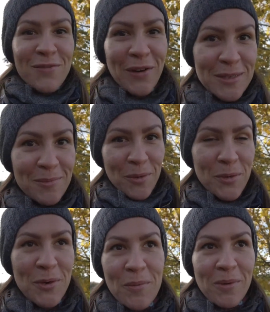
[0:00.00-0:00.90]
First
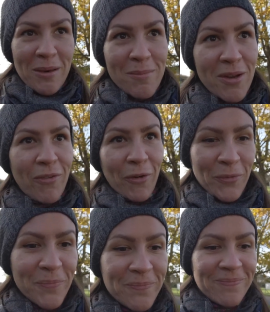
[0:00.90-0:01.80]
walk without my
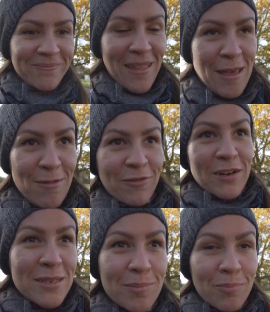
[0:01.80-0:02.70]
phone.
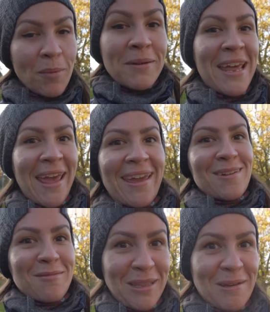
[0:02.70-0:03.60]
First proper
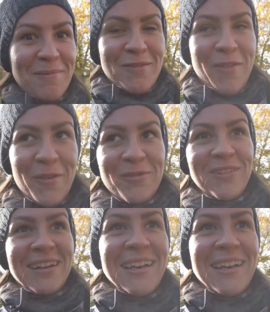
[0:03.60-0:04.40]
day without my phone.